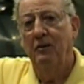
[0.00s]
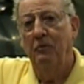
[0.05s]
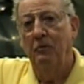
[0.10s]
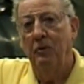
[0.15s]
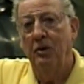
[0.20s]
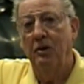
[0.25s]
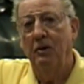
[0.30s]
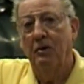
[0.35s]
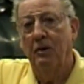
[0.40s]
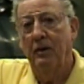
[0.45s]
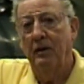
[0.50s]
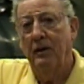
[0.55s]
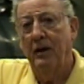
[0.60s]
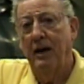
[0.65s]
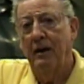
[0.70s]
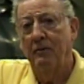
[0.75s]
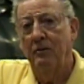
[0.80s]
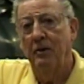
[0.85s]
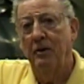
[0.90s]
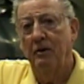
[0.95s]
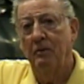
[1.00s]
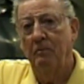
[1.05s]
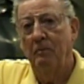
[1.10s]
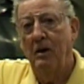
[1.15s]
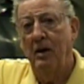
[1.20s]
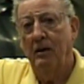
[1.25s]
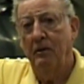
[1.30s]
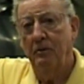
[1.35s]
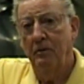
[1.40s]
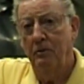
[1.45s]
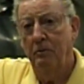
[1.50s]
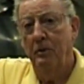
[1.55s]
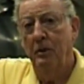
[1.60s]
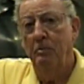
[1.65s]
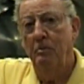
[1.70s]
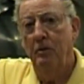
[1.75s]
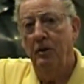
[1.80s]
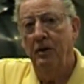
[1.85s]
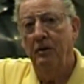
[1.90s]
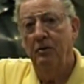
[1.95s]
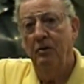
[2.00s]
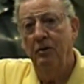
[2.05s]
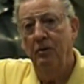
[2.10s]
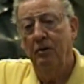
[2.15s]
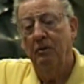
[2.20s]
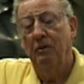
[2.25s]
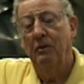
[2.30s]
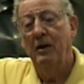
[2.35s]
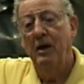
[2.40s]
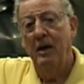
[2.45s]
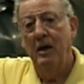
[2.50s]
when you're out there at Mach 3.2.